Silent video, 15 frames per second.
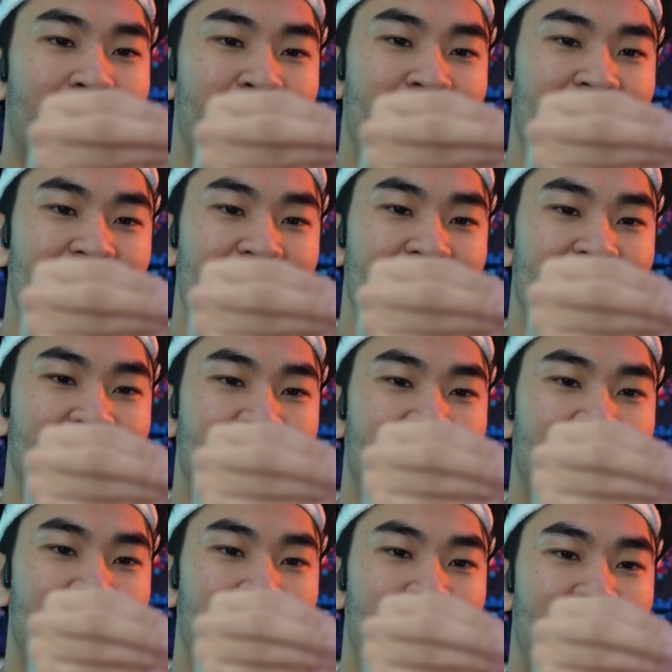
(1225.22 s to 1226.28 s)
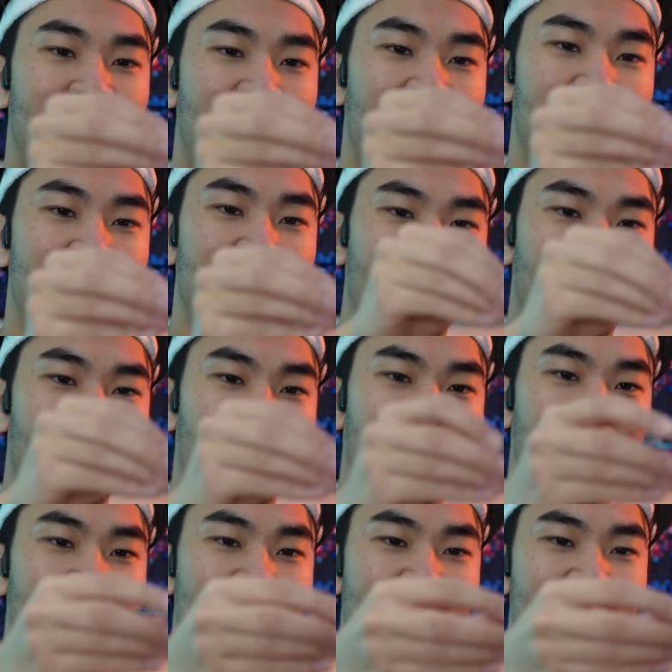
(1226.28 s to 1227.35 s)
I'm not. All
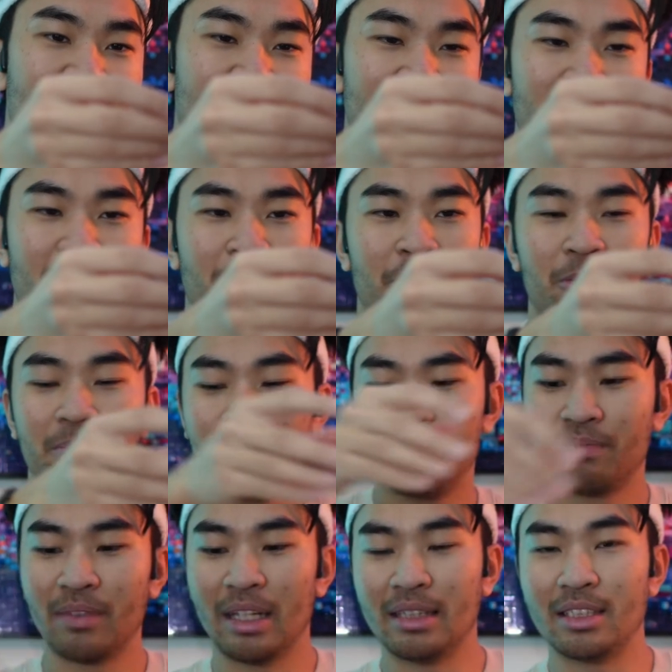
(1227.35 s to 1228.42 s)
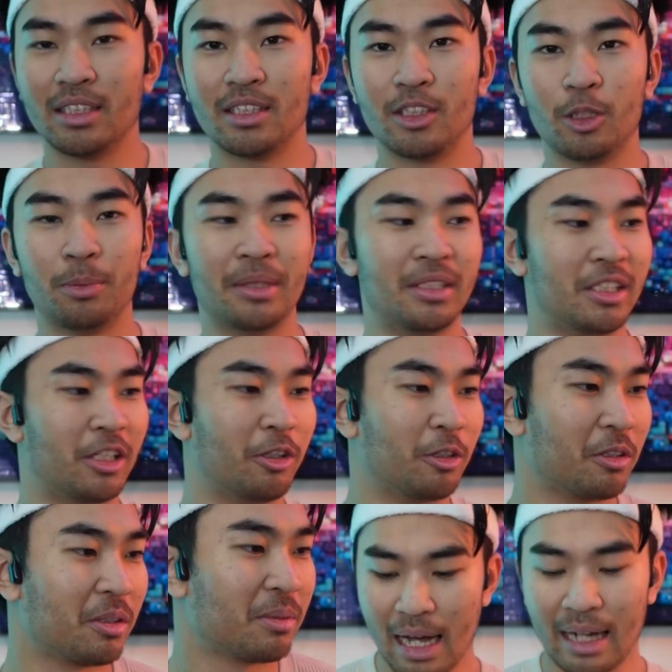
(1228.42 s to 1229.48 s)
right, it's a stupid
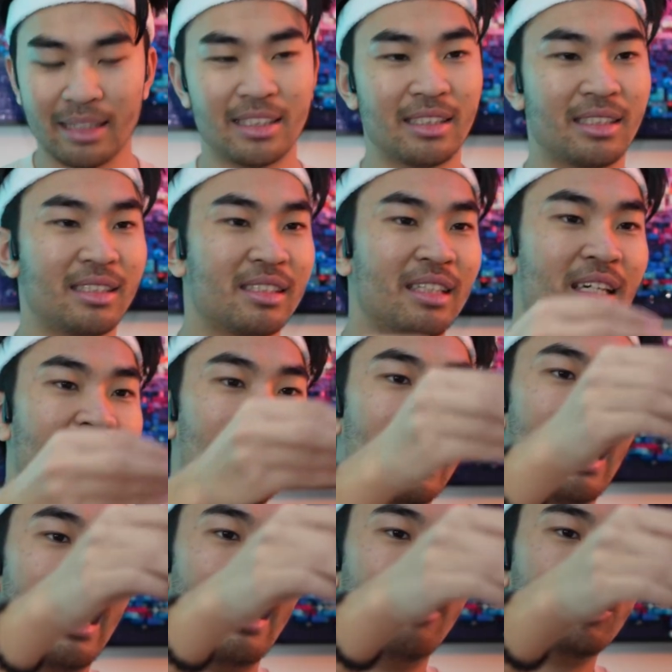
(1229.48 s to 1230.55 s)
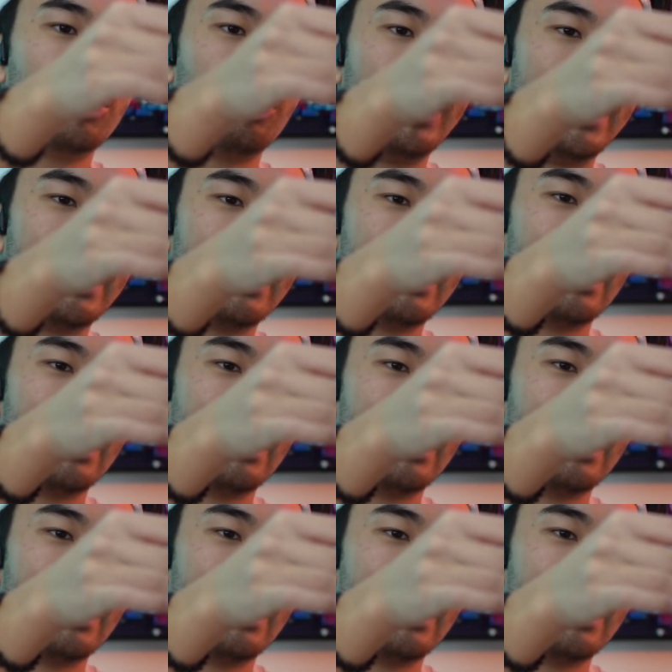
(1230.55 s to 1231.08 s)
joke. I was reading